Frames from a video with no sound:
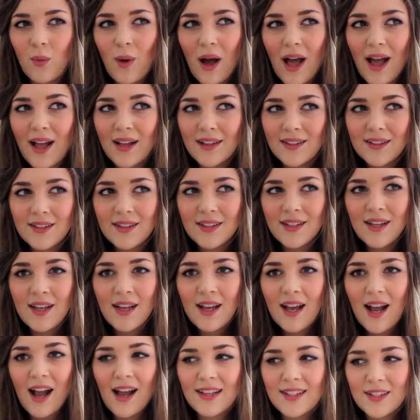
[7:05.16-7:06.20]
wet,
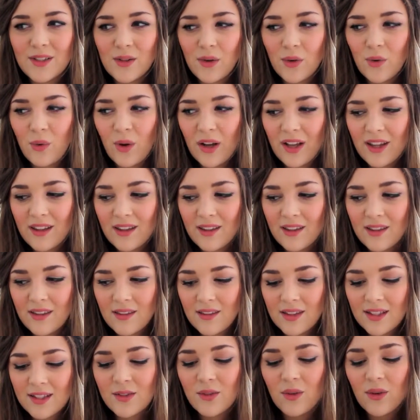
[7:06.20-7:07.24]
and it's got quite
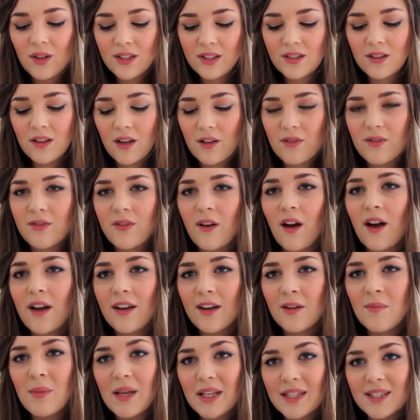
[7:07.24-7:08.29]
it's not as
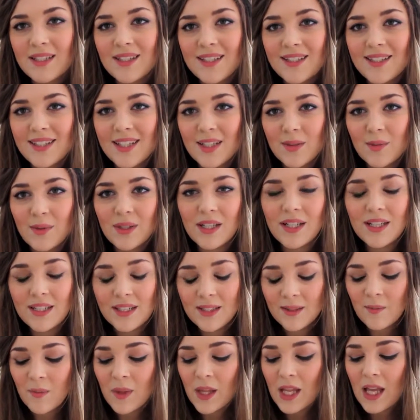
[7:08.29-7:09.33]
fine a mist as this one
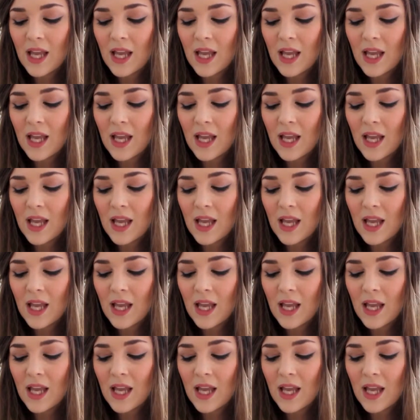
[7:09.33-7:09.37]
is,